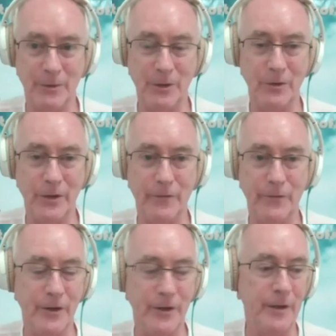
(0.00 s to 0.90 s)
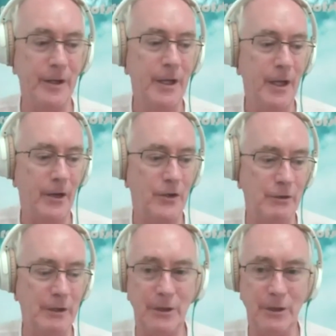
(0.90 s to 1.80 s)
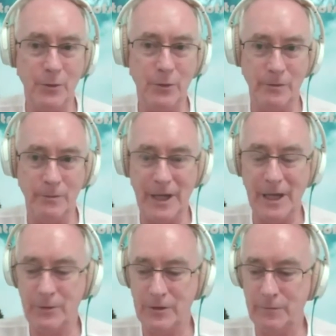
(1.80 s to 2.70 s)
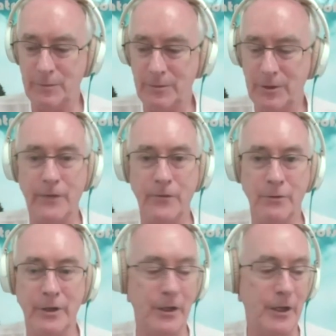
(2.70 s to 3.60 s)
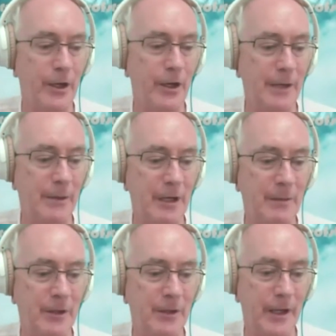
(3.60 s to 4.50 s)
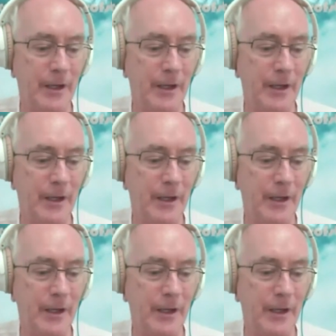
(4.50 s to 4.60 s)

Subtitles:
And you'll now find an extremely important paper that if people haven't read it, I highly recommend